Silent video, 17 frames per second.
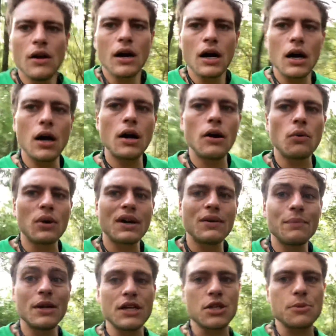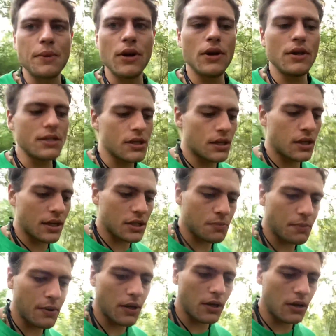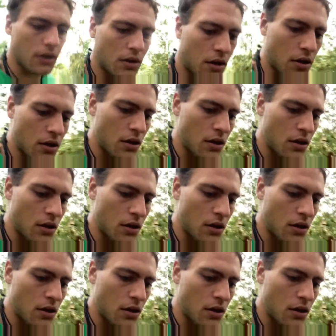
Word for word: uh, what I've been experiencing has been